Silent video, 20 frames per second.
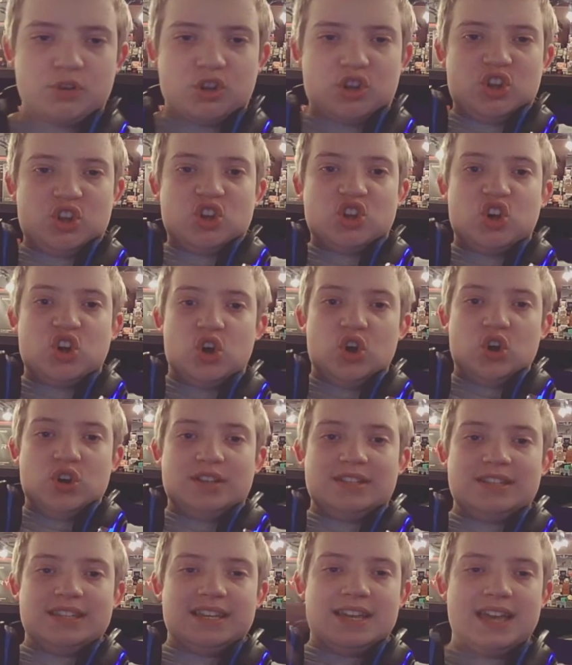
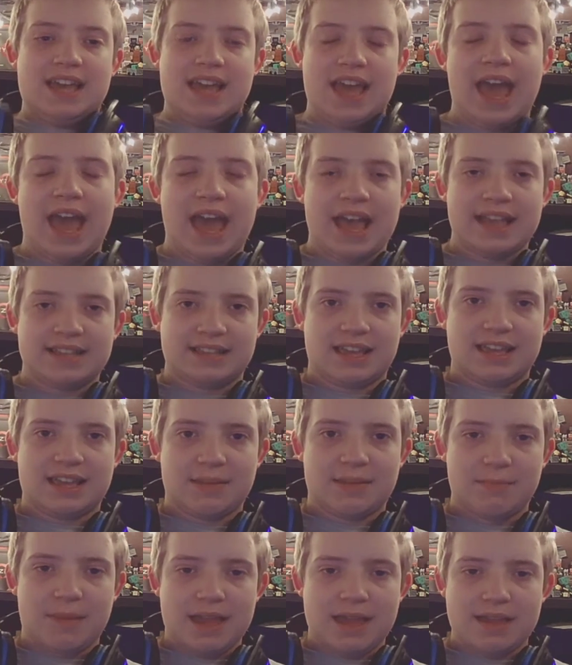good as I
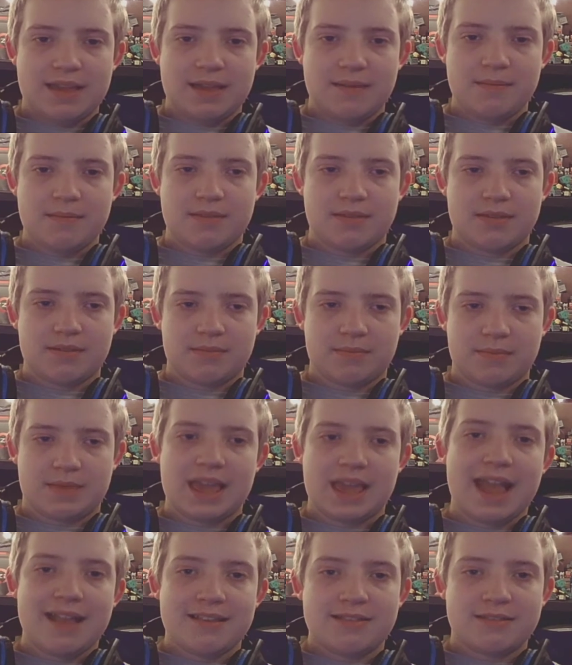can make it
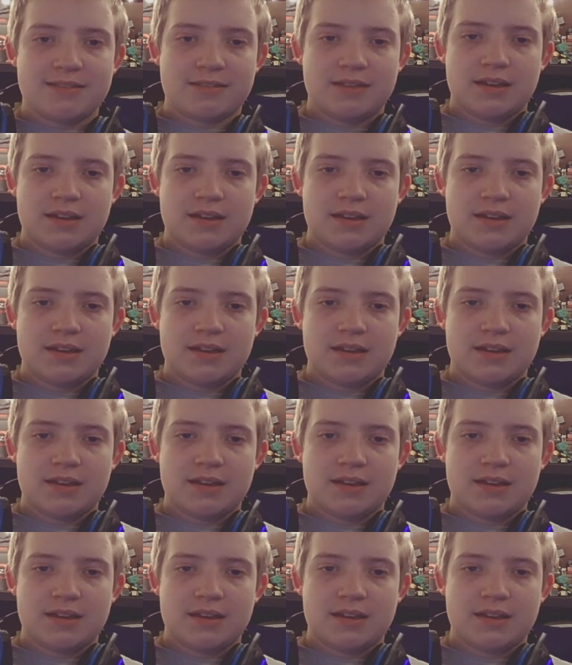get.